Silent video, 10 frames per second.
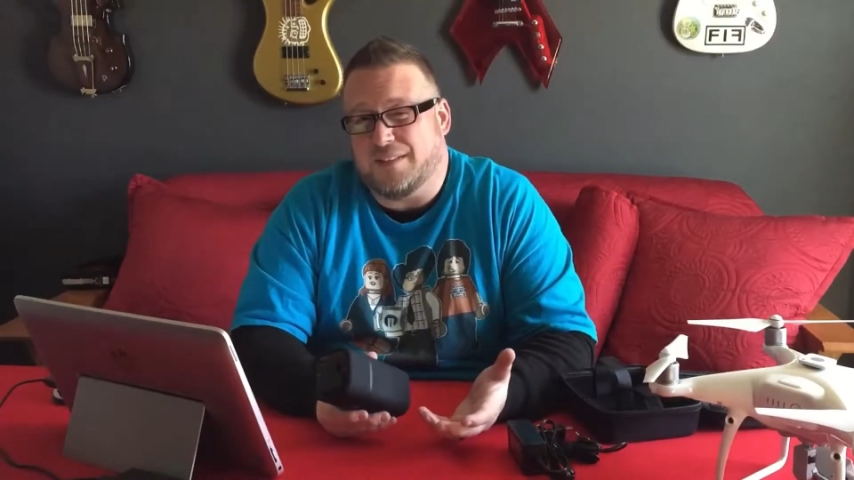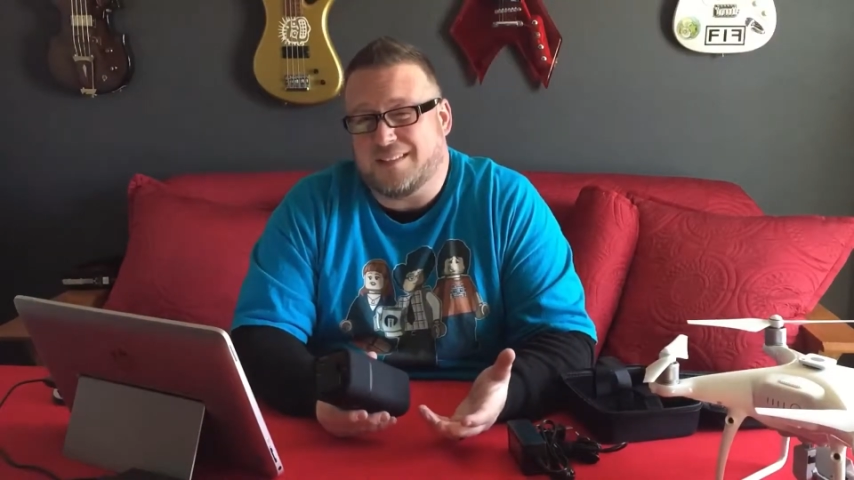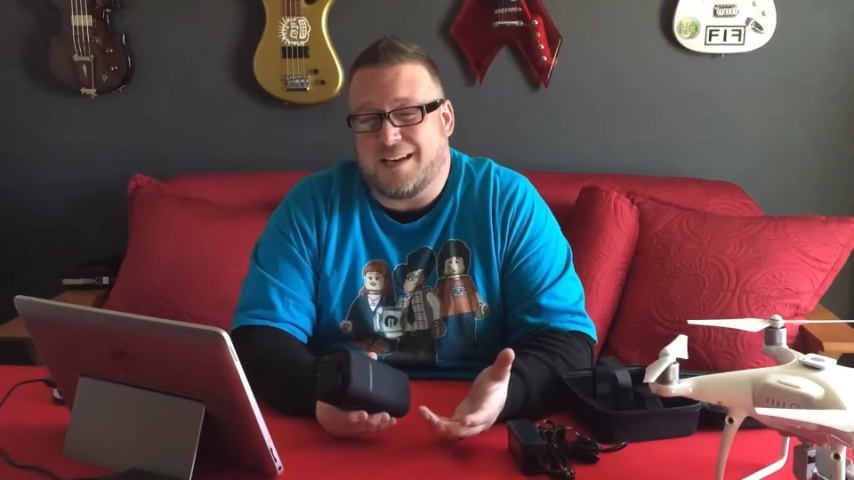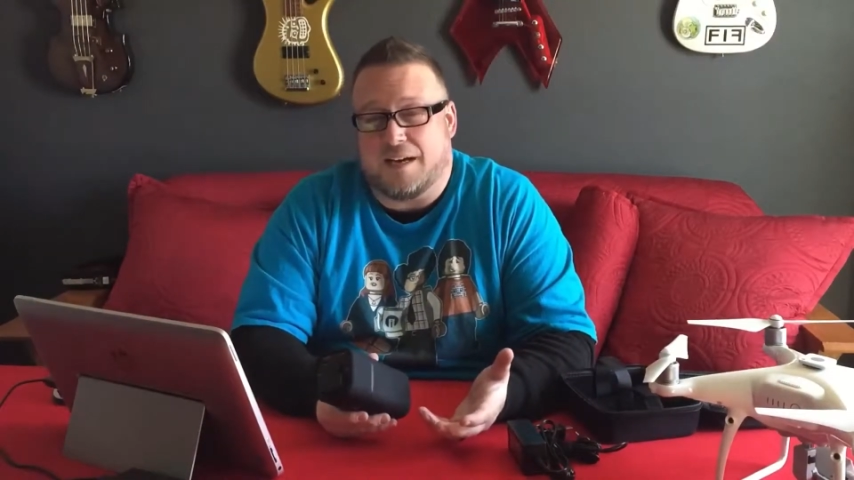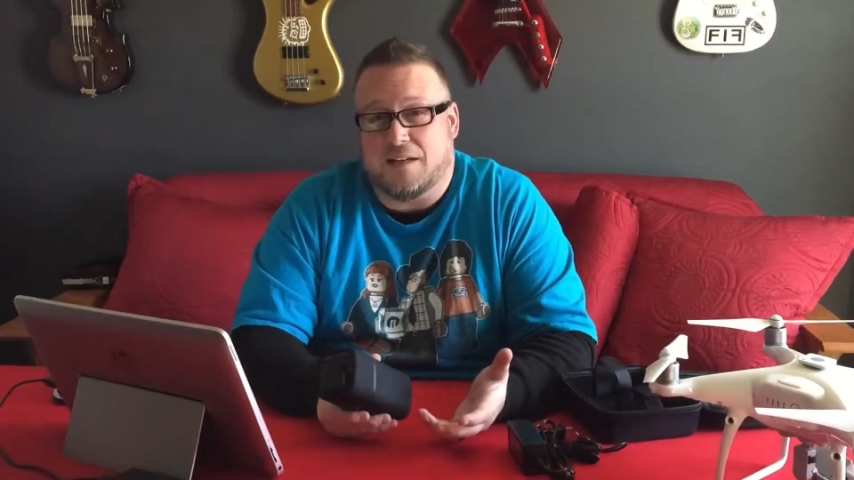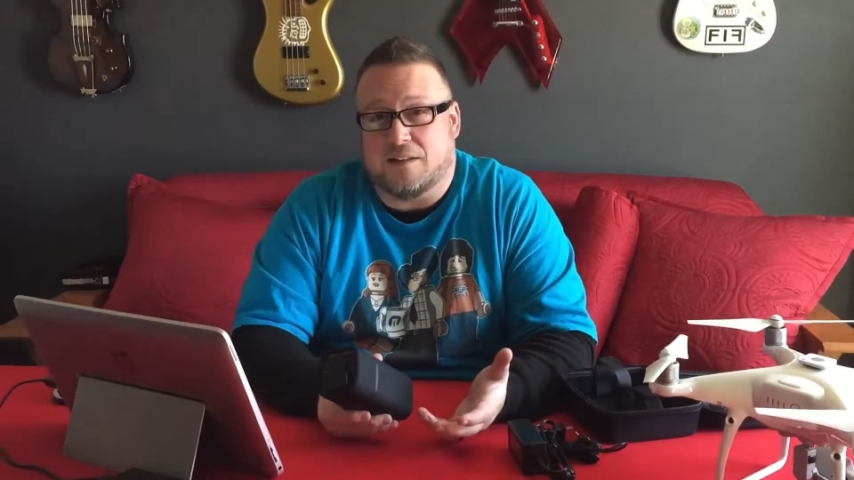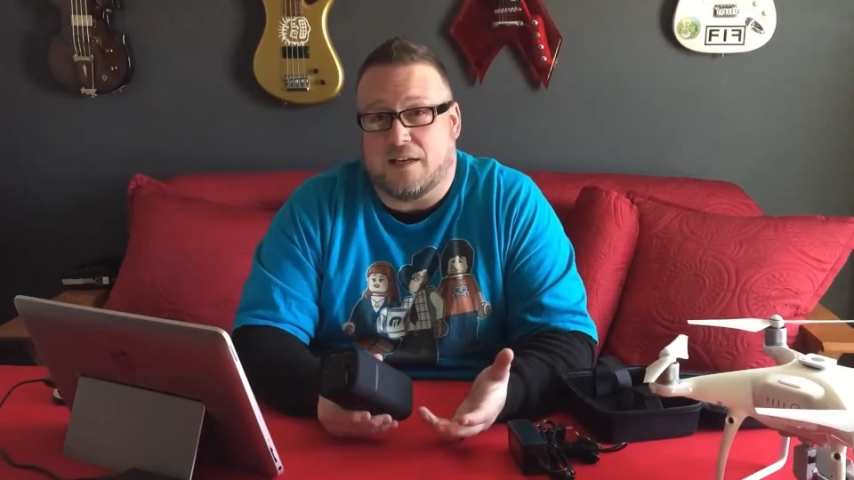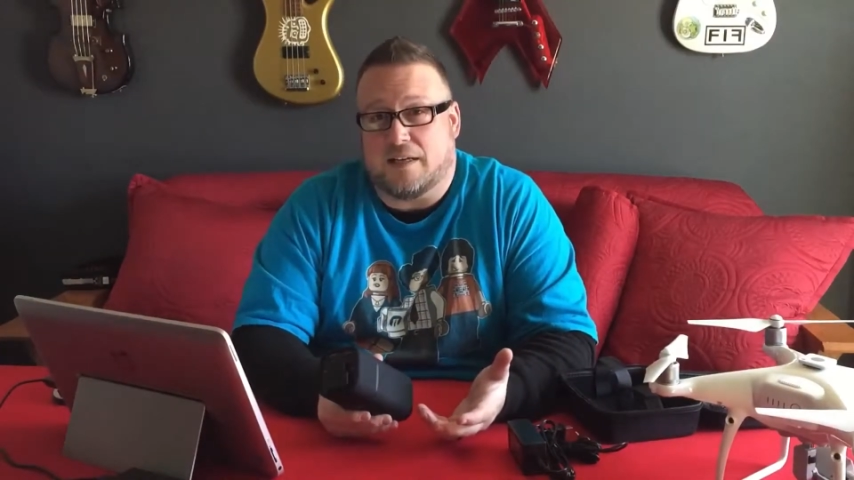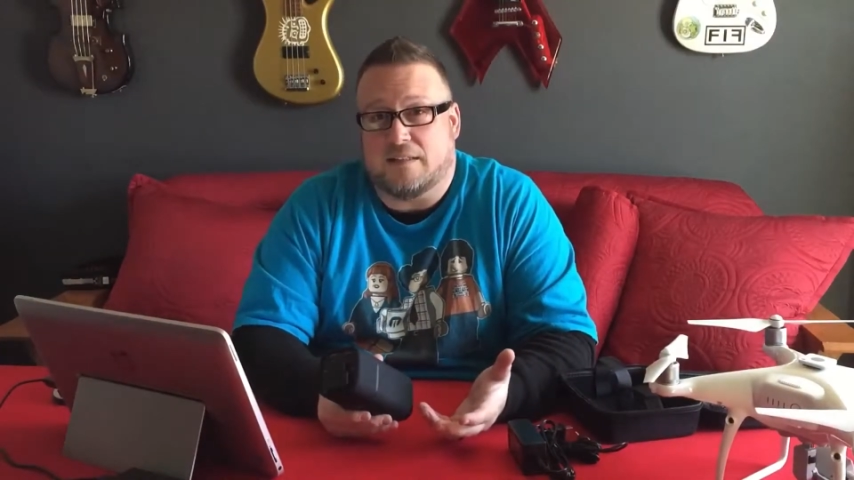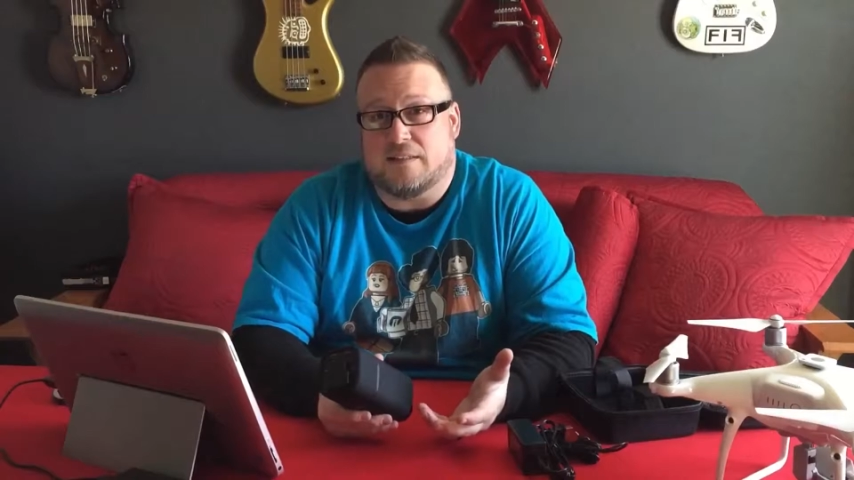It's kind of
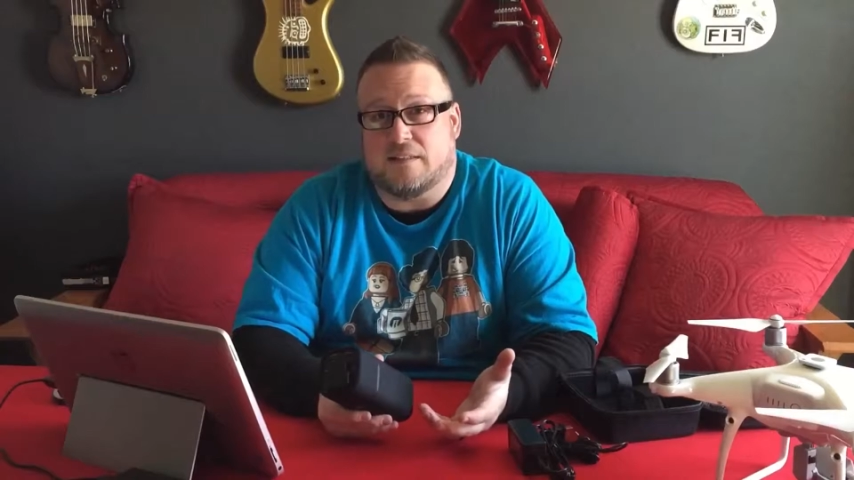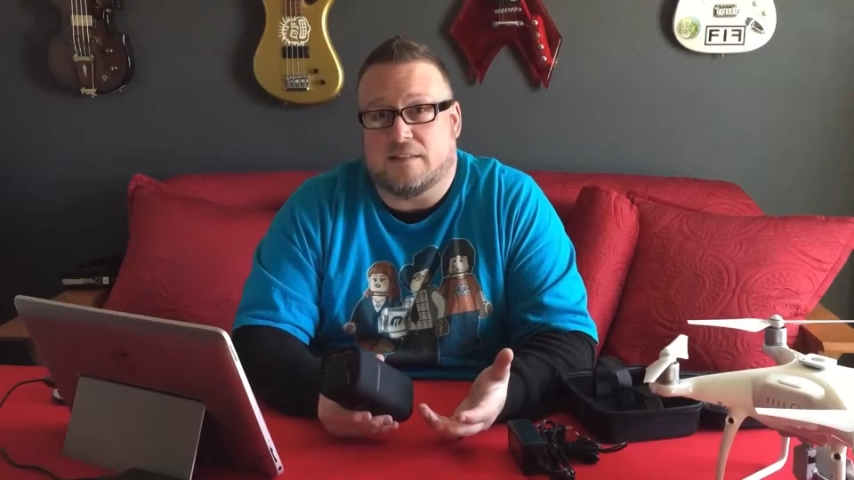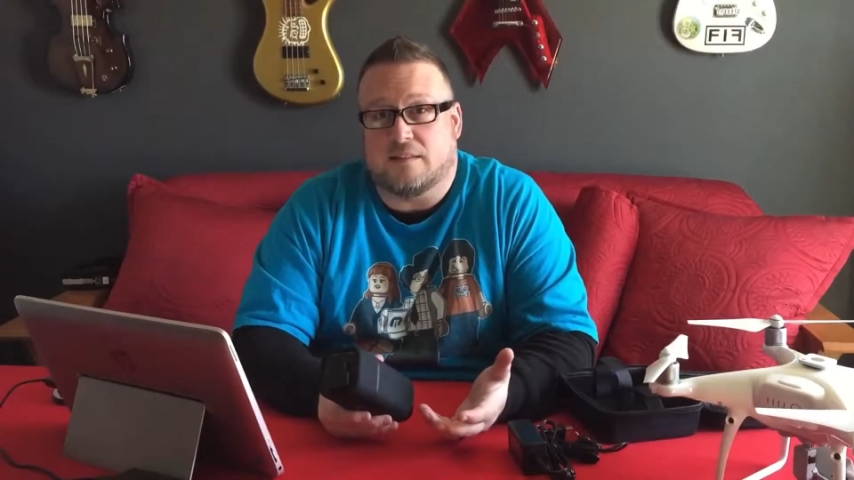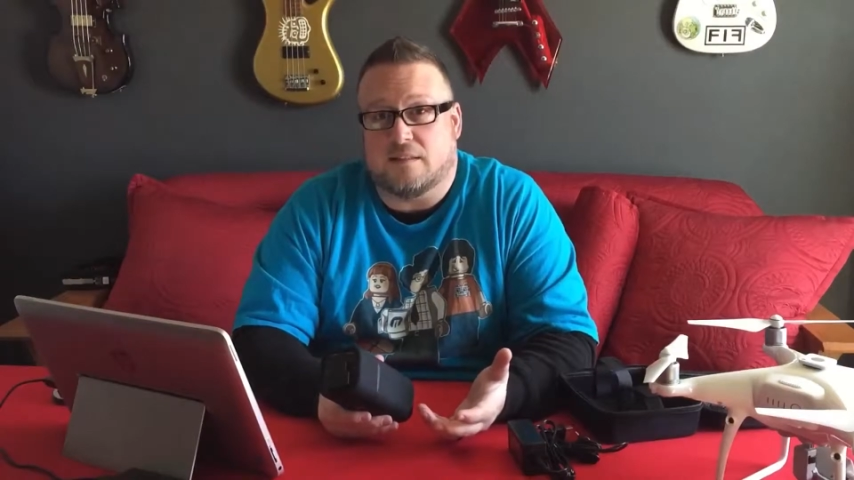like the